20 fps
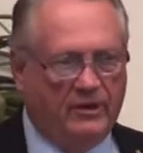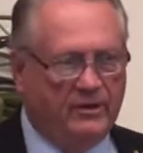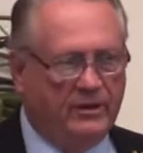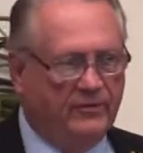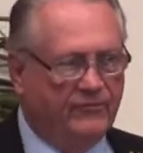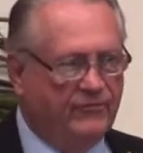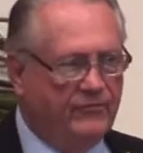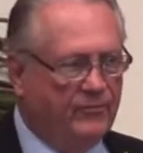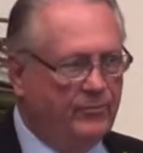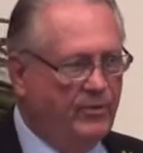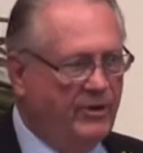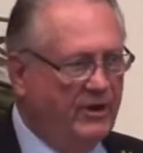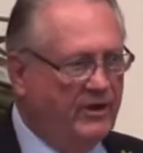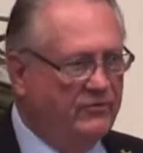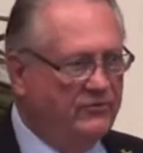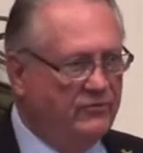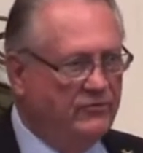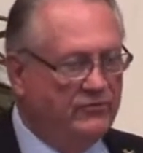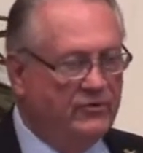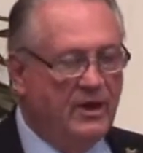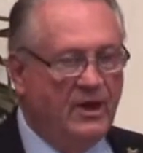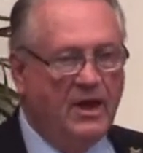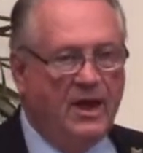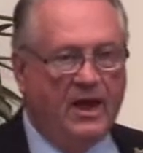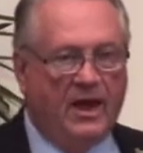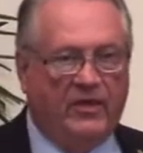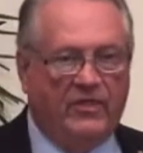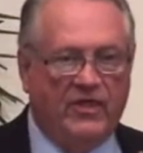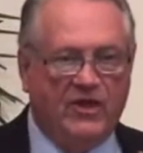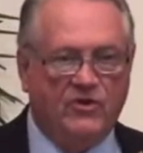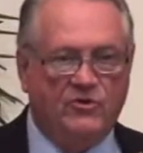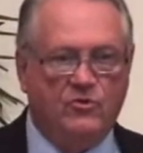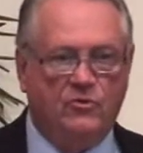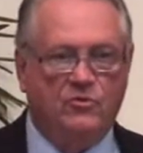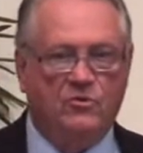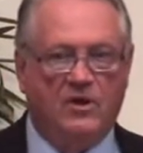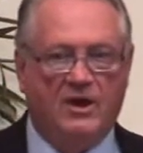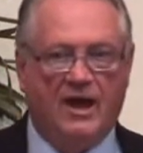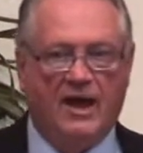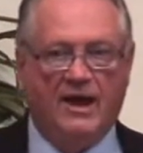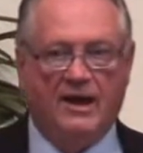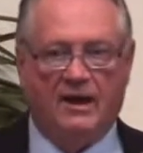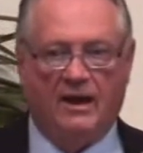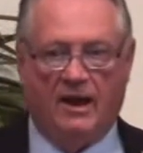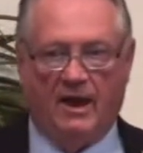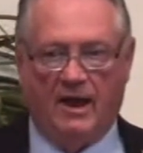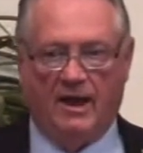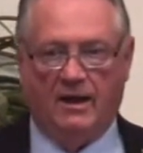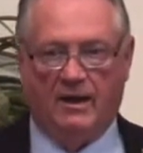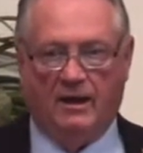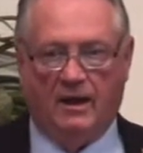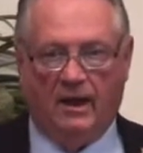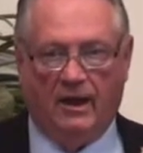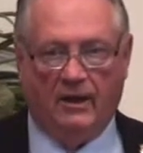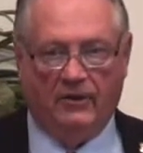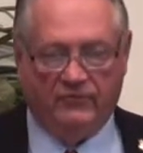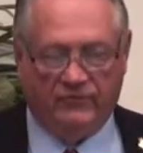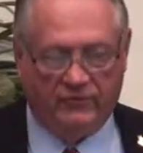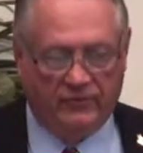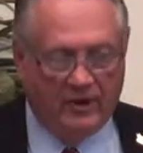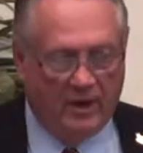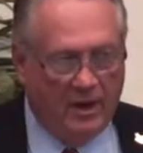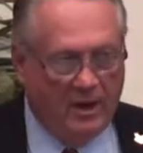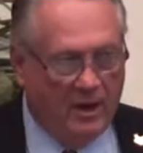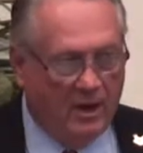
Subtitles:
different places, and they do not like us.